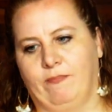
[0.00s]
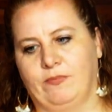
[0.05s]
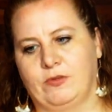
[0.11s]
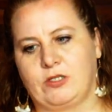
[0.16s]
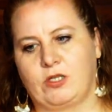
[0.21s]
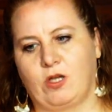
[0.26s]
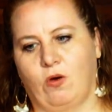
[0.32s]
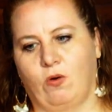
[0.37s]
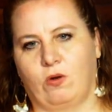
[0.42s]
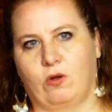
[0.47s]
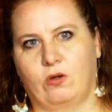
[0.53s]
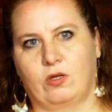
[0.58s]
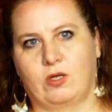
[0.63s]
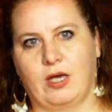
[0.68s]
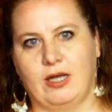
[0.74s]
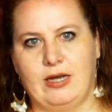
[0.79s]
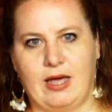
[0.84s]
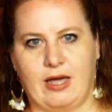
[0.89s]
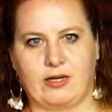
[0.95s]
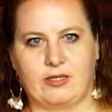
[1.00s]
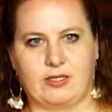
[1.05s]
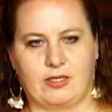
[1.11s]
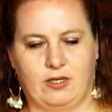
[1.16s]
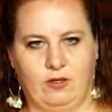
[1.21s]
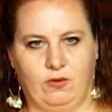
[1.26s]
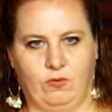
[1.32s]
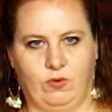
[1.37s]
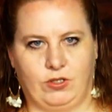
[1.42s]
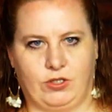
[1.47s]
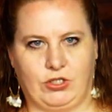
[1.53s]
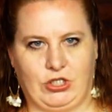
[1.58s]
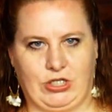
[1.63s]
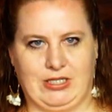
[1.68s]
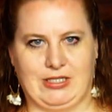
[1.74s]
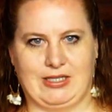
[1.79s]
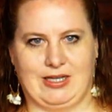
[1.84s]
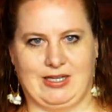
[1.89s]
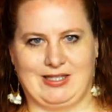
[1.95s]
So connect with
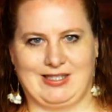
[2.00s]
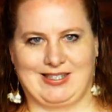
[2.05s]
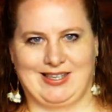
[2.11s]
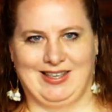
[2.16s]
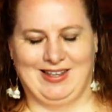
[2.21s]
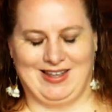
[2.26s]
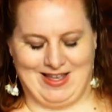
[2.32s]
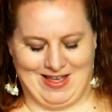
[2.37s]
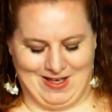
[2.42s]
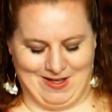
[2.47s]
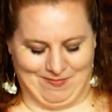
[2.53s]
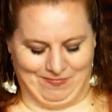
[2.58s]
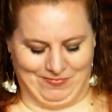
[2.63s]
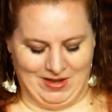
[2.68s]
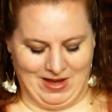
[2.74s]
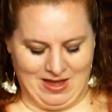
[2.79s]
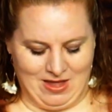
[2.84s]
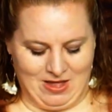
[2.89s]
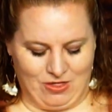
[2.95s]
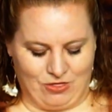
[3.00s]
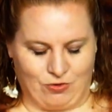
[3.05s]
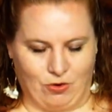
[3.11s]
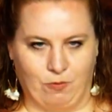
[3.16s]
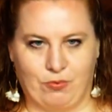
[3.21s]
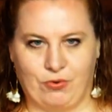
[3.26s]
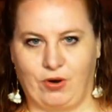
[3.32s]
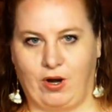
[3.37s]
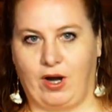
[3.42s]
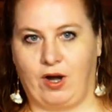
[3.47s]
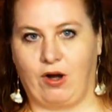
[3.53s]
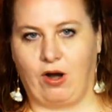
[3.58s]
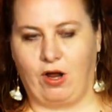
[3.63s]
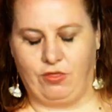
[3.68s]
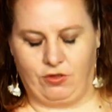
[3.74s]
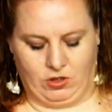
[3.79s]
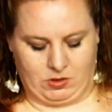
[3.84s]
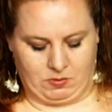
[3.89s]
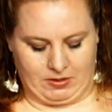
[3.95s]
Jesus through prayer
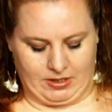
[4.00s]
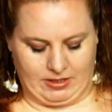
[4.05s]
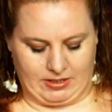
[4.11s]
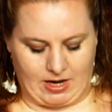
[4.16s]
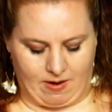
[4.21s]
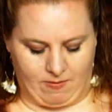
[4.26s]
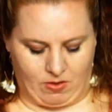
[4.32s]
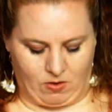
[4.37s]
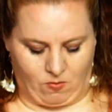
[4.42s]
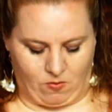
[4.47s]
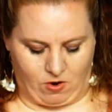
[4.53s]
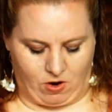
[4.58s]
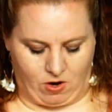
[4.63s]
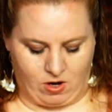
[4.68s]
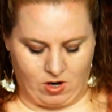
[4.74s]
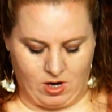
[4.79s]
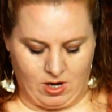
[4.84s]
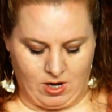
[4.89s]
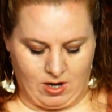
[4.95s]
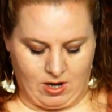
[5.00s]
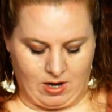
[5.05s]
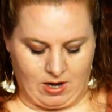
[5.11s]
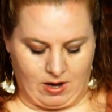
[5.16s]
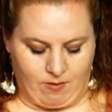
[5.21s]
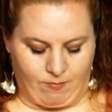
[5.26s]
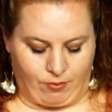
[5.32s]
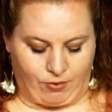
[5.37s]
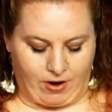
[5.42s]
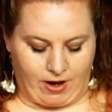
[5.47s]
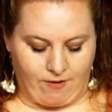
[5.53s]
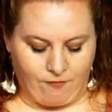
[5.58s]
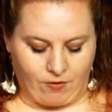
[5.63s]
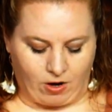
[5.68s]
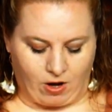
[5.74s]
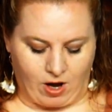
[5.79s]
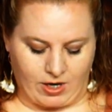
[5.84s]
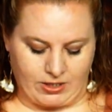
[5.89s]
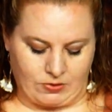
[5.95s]
and through spending time in the Word. Pray
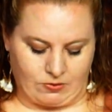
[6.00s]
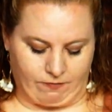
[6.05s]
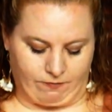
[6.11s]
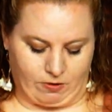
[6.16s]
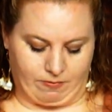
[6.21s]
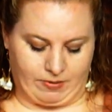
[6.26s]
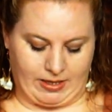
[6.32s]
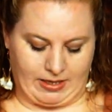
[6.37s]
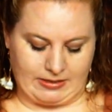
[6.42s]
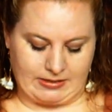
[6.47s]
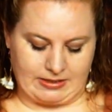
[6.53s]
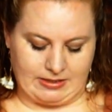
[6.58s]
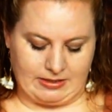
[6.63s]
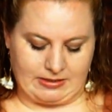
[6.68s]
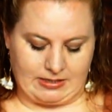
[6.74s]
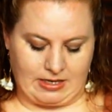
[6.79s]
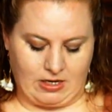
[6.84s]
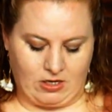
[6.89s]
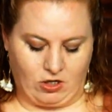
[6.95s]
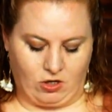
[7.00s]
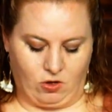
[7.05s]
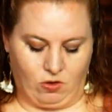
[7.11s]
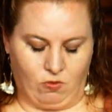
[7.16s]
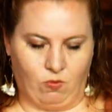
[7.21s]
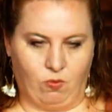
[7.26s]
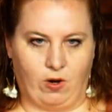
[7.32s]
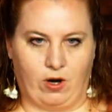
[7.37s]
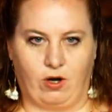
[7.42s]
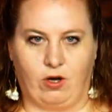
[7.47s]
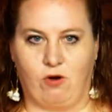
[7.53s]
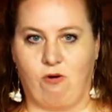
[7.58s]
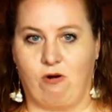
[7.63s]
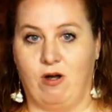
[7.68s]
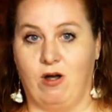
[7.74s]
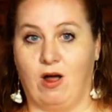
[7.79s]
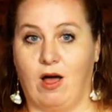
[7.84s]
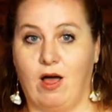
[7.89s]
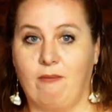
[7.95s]
for God to reveal places in you where you are
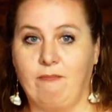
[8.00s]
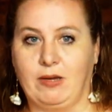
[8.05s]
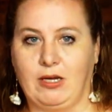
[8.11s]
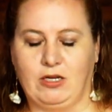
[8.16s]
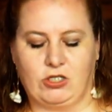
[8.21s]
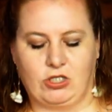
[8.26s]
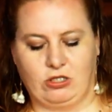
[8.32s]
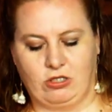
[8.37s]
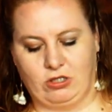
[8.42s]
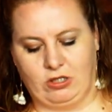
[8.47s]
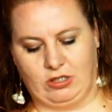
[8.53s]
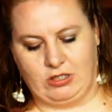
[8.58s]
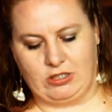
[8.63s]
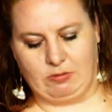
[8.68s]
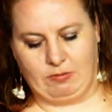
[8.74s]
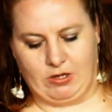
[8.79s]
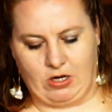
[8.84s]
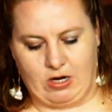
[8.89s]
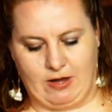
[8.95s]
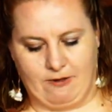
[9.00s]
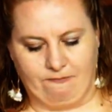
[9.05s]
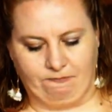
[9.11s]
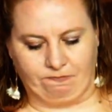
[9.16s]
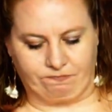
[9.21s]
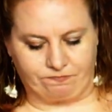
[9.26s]
not being gentle in spirit.